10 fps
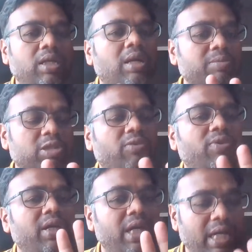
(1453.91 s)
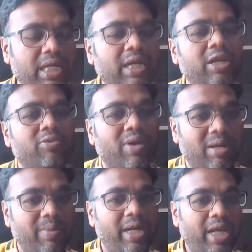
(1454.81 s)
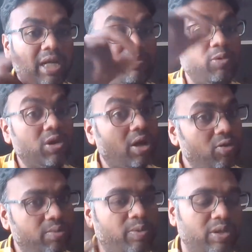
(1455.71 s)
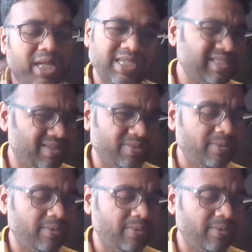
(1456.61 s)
terms of a data requirement, input output, that's it.